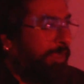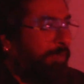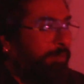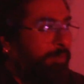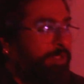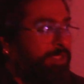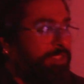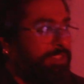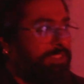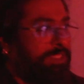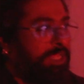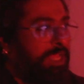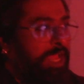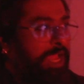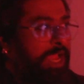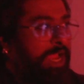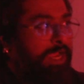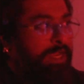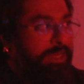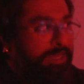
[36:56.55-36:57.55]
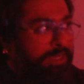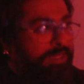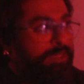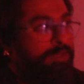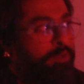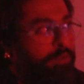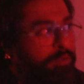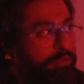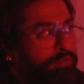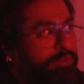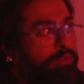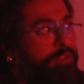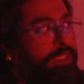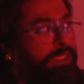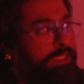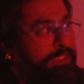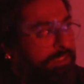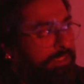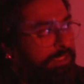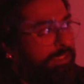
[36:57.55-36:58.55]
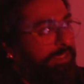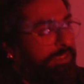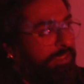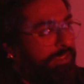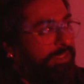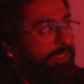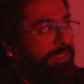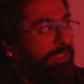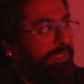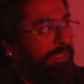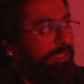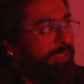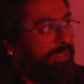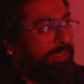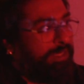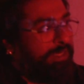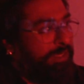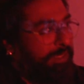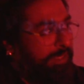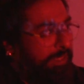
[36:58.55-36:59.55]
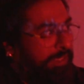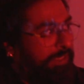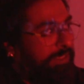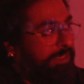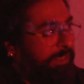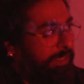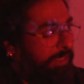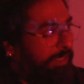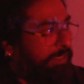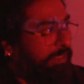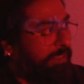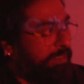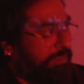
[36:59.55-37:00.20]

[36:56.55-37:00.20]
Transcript: because I really don't do anything in this